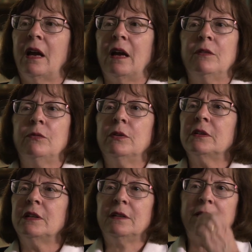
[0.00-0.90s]
I
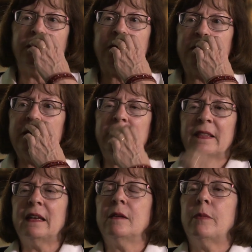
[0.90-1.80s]
really didn't
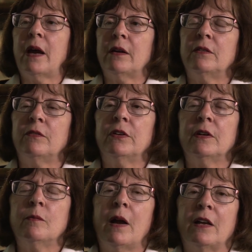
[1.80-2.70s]
think about it
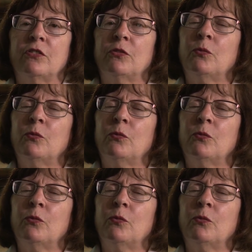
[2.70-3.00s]
very much.